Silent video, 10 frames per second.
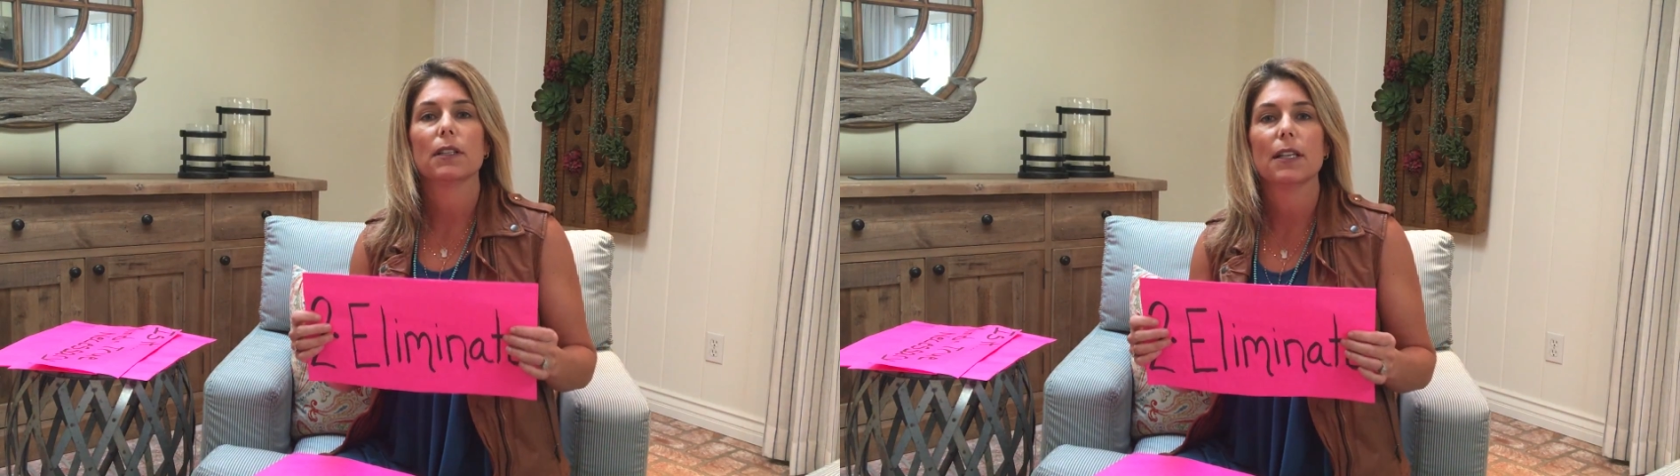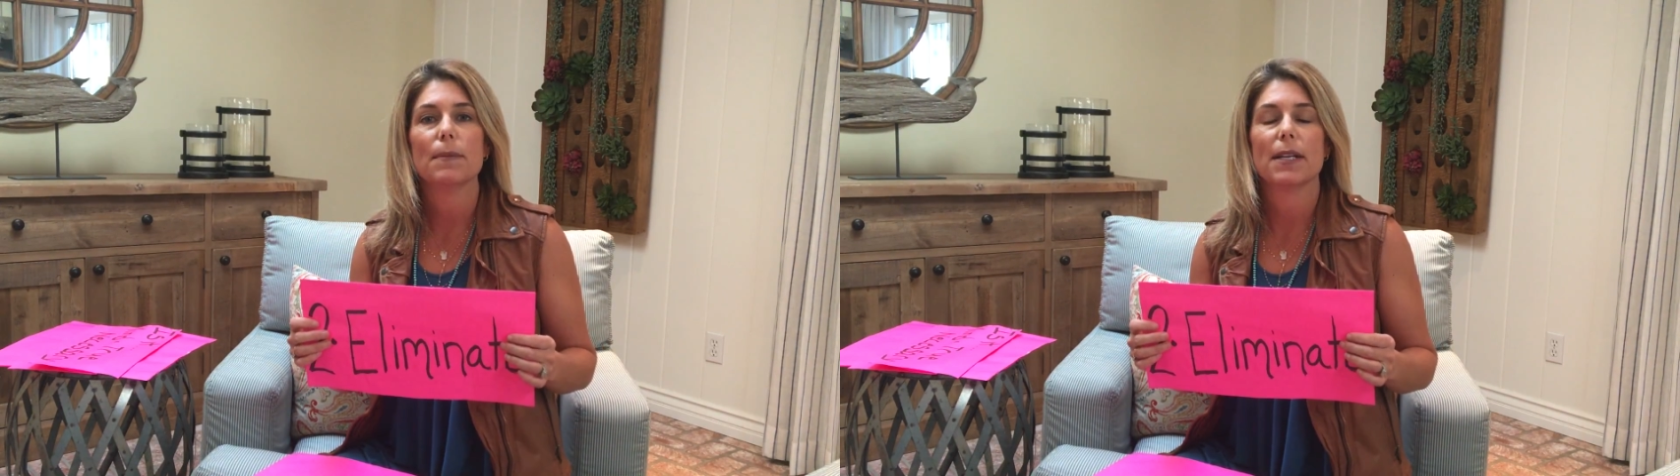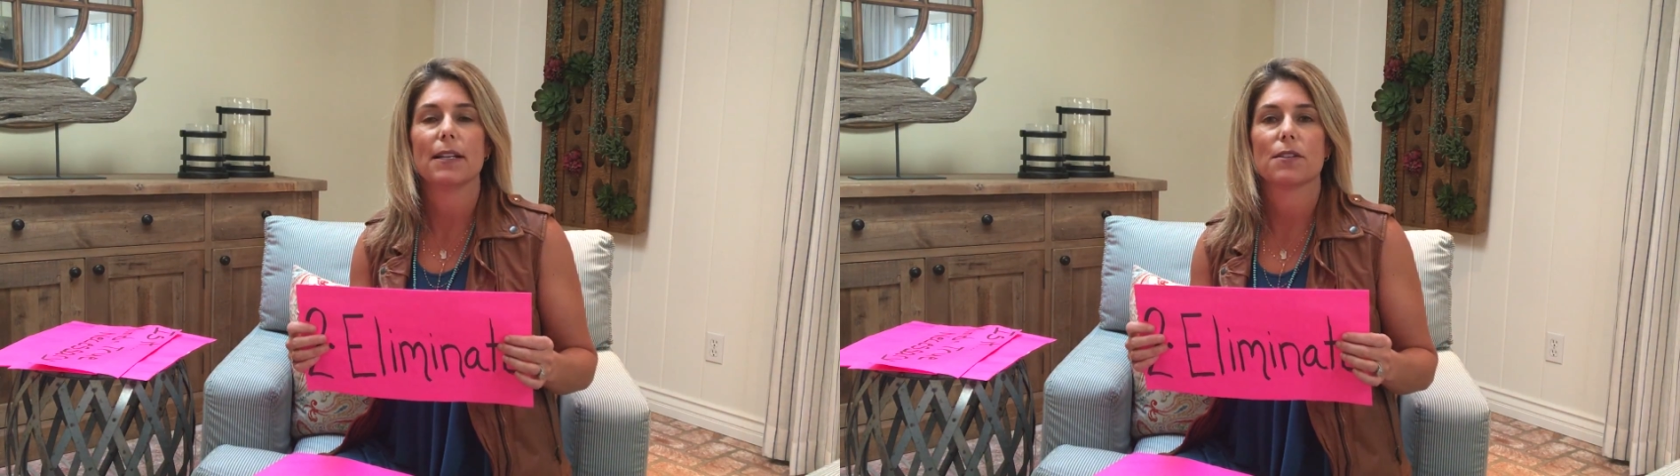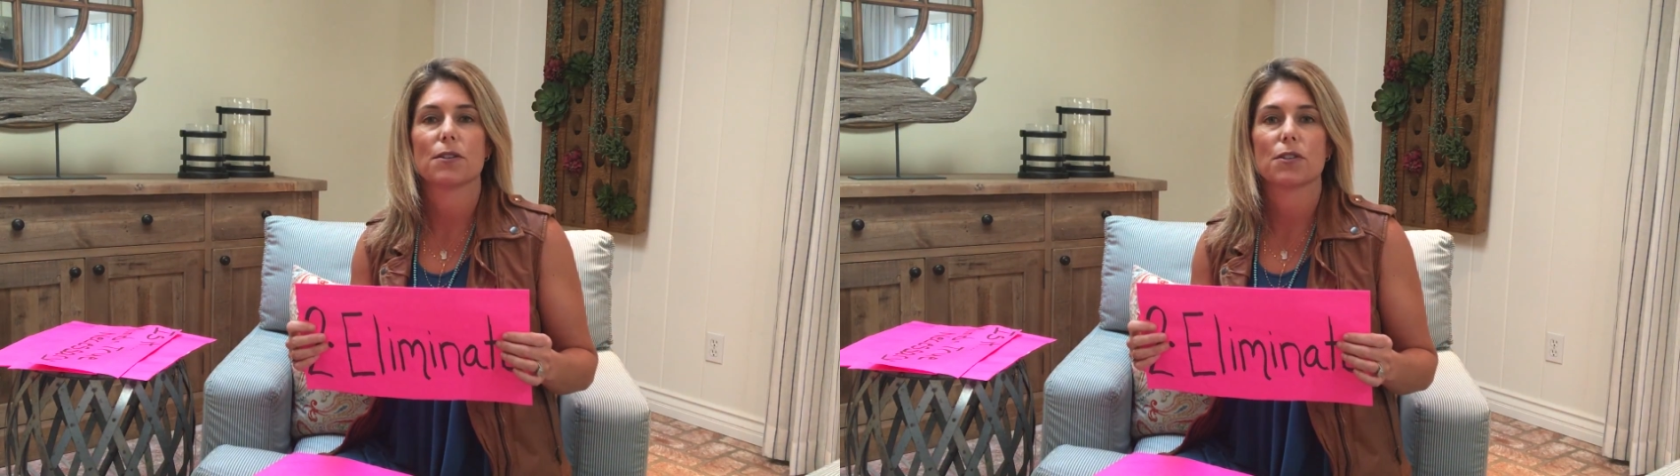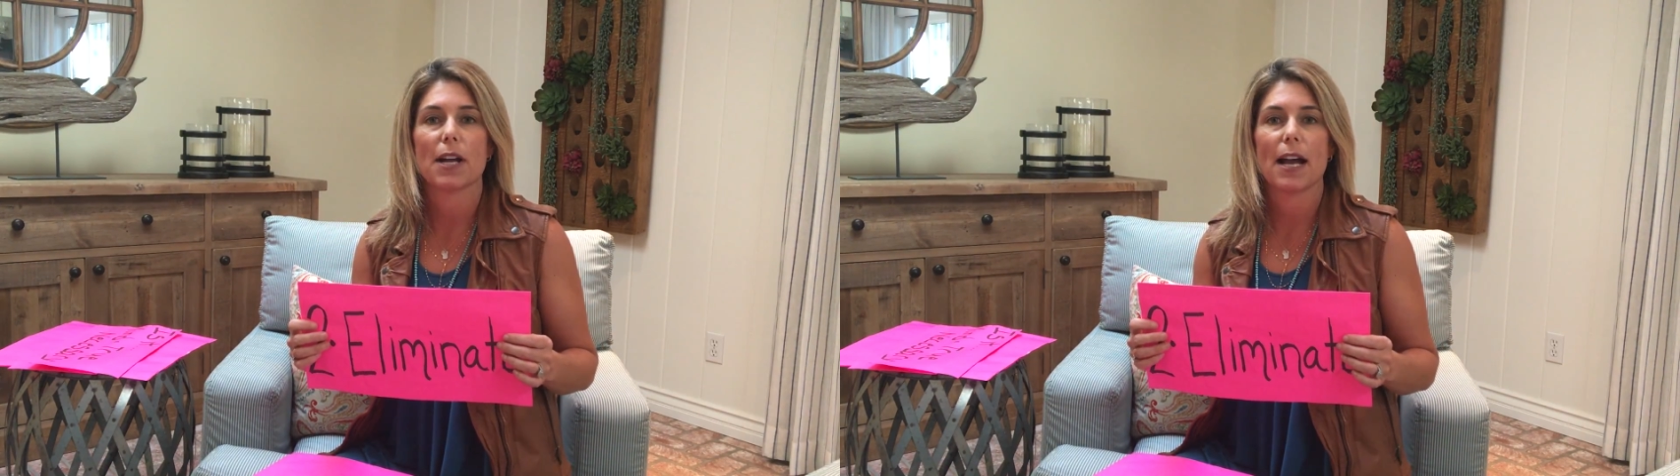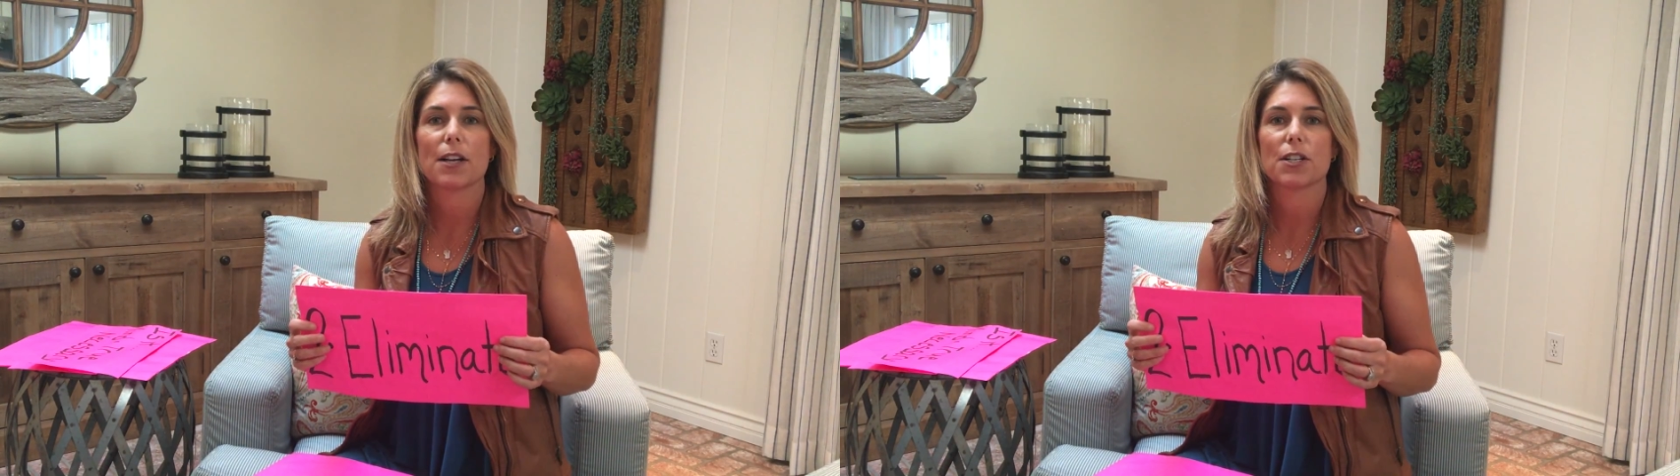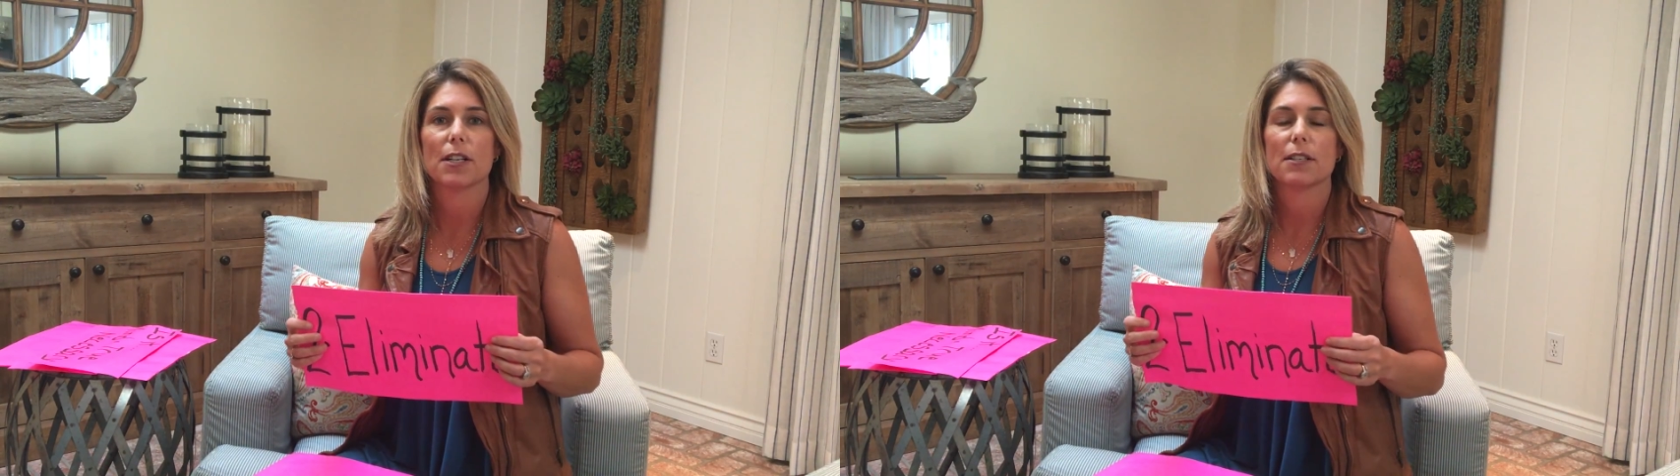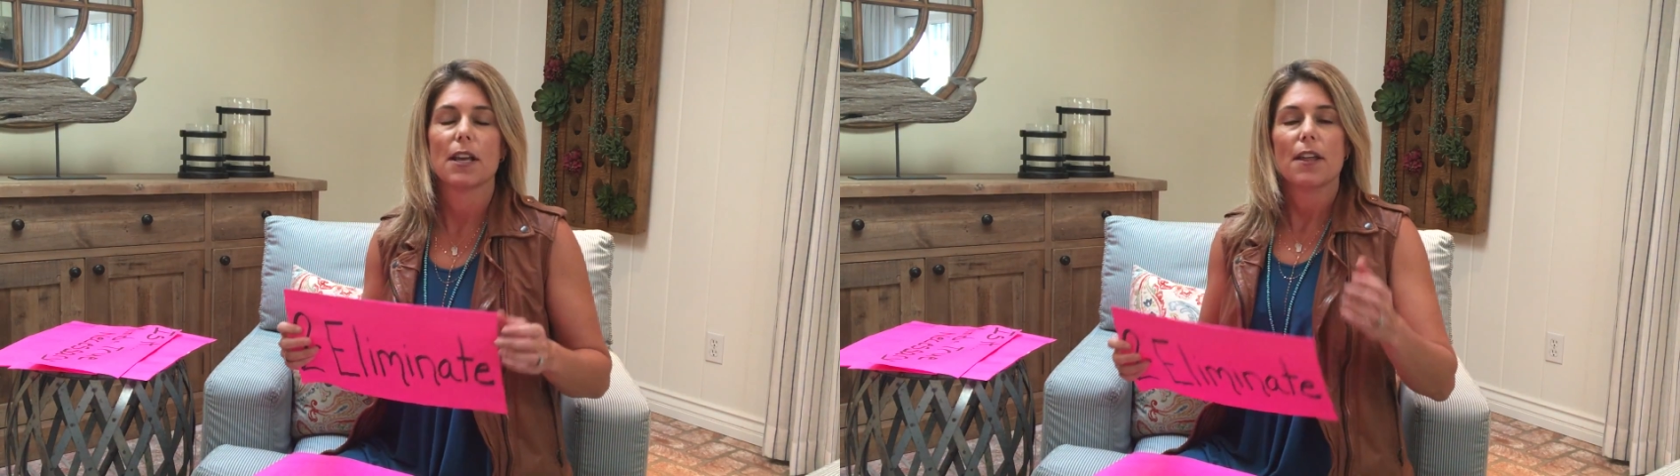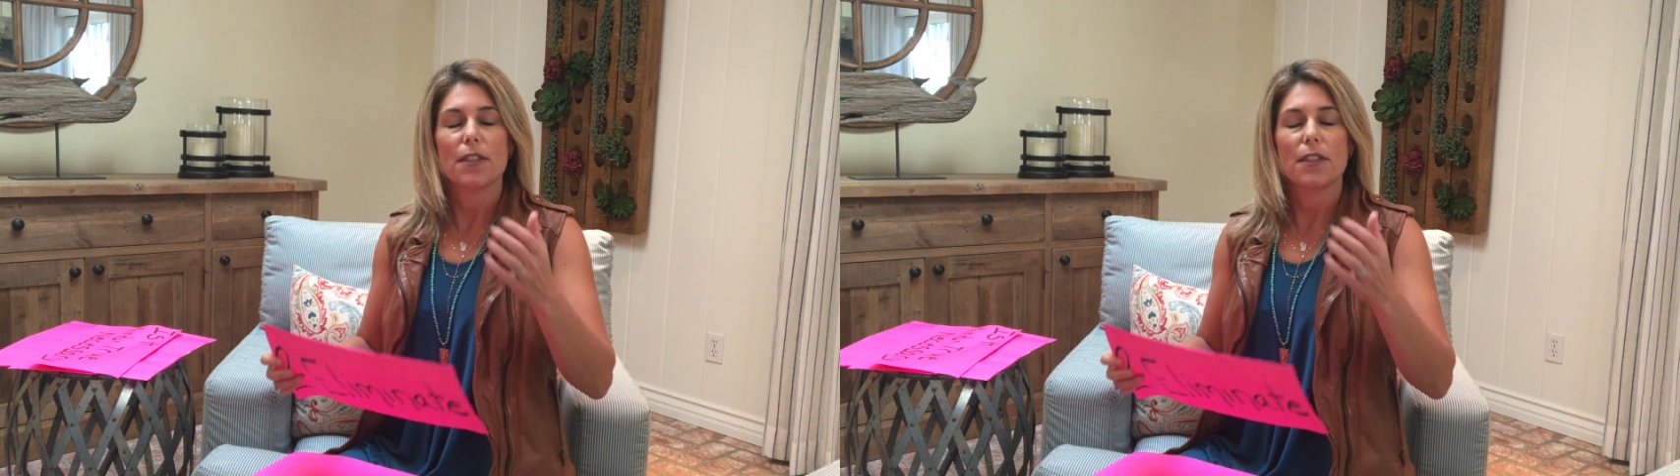eliminate distractions,